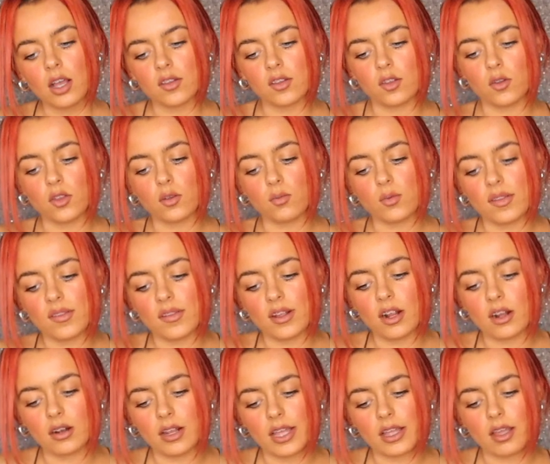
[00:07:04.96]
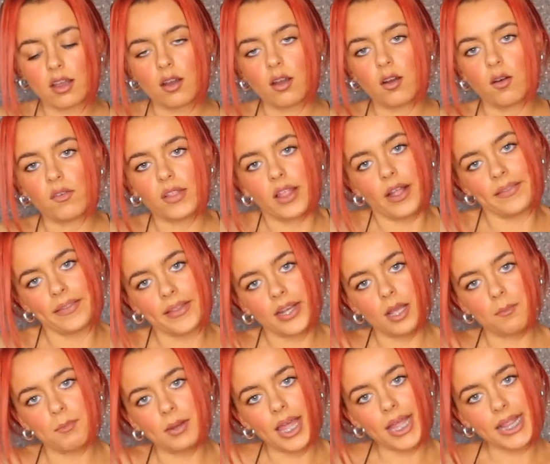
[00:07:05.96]
because the other ones are like over there, and then
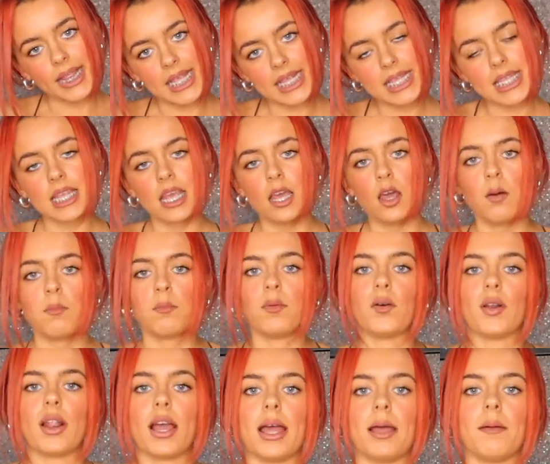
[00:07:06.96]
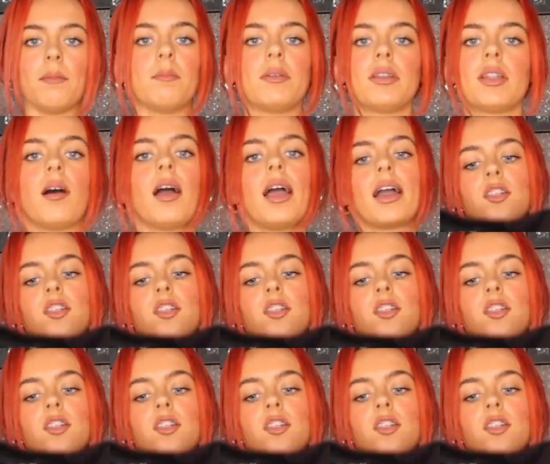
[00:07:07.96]
I'd be like this. But no, I